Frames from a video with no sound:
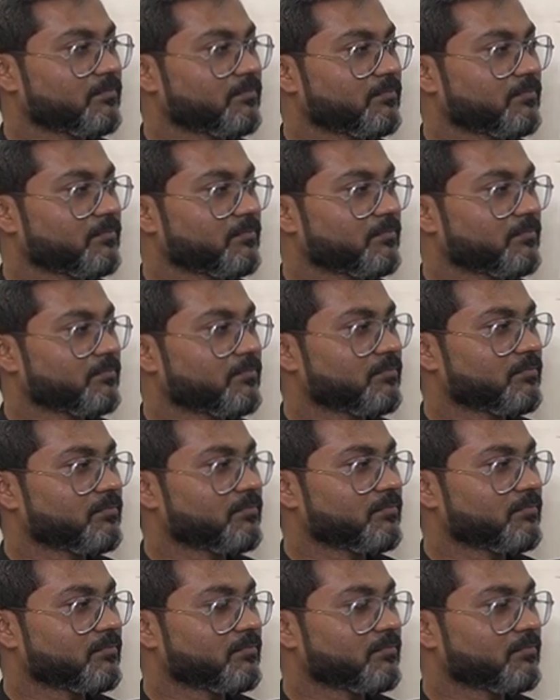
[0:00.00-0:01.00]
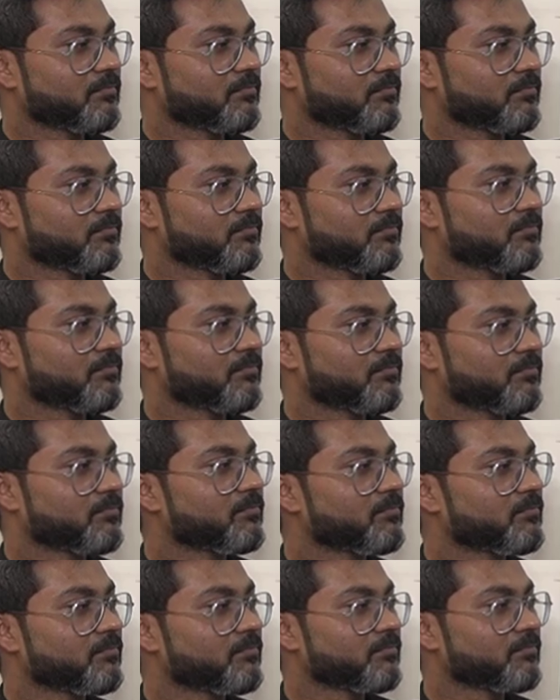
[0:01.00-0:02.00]

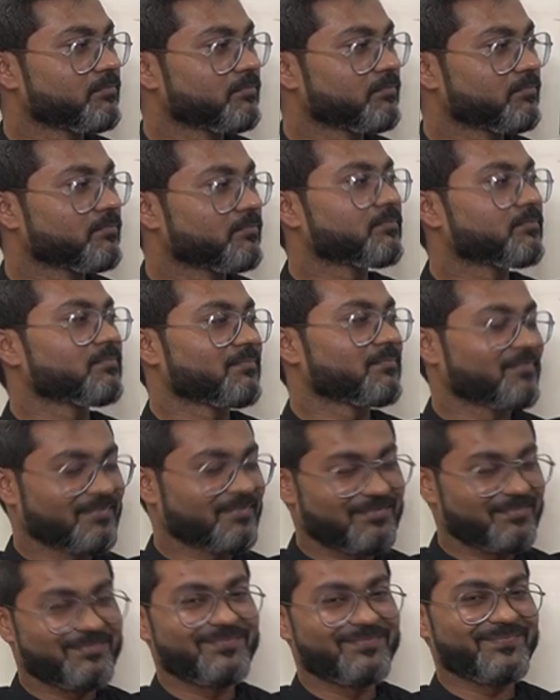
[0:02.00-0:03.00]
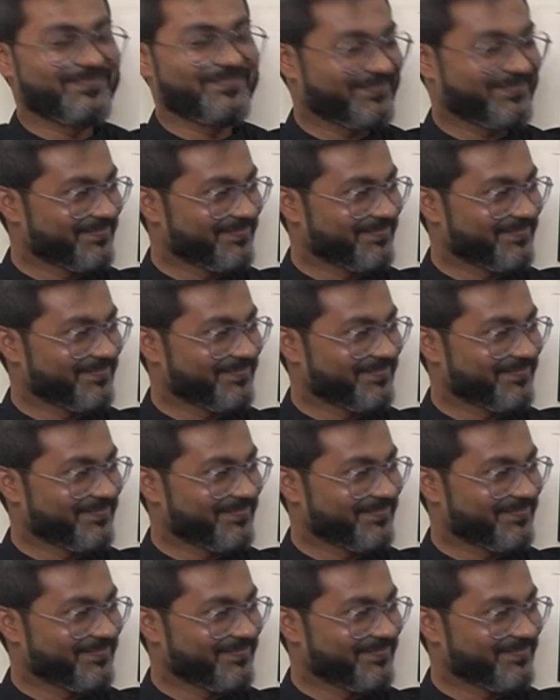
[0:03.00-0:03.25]
This person isn't speaking.